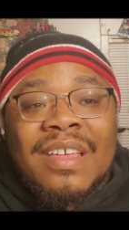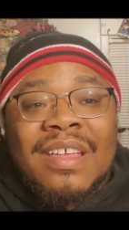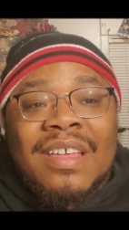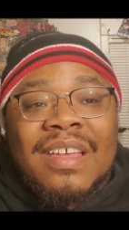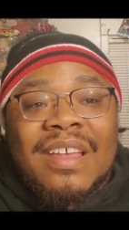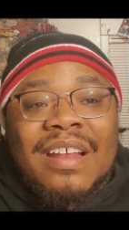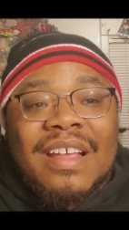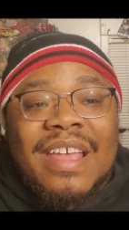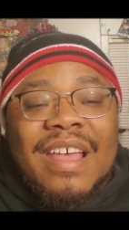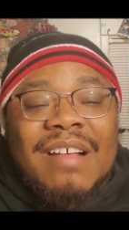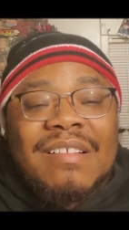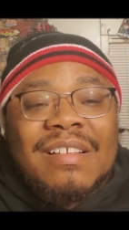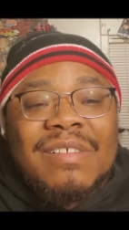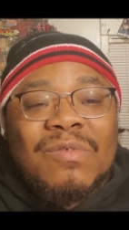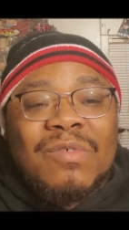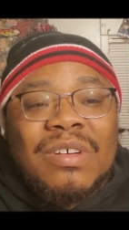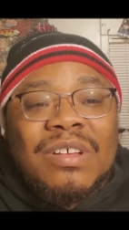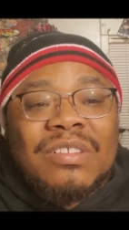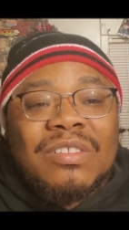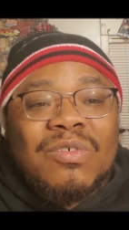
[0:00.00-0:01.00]
And the
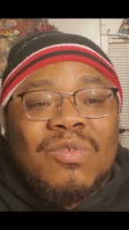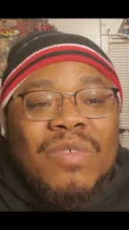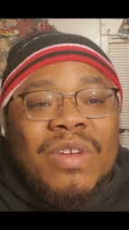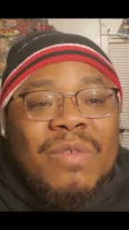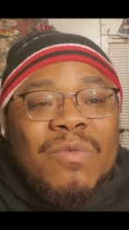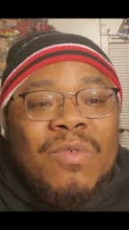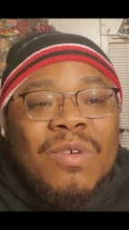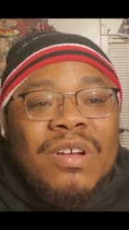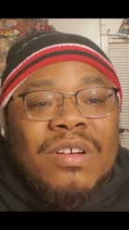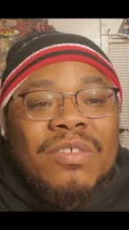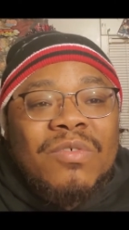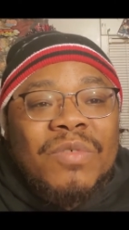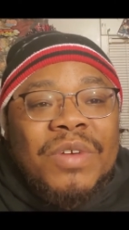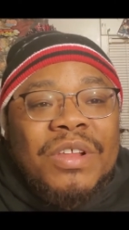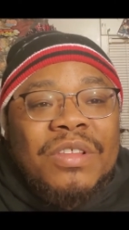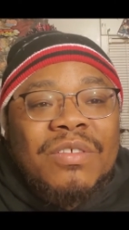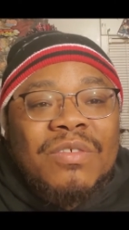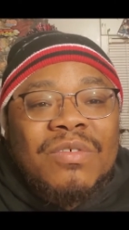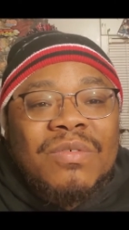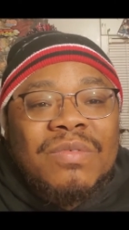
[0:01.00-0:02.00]
captain, what, 21,
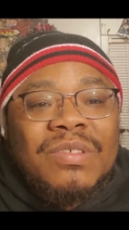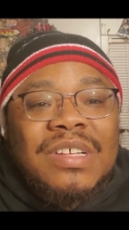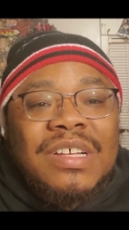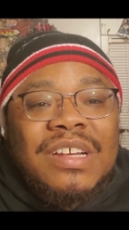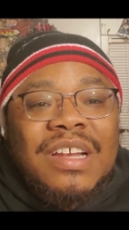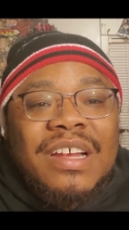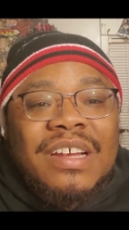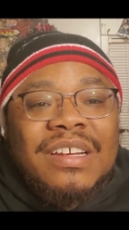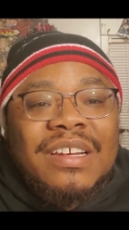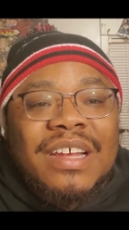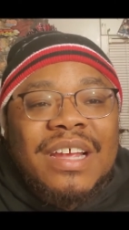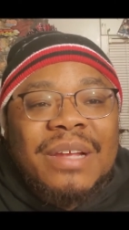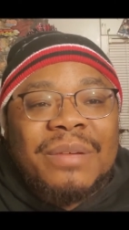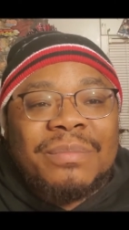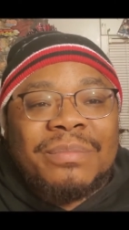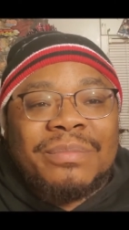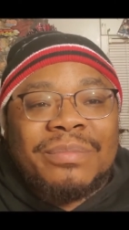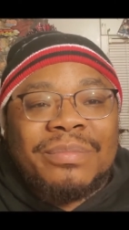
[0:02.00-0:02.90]
22, something like that.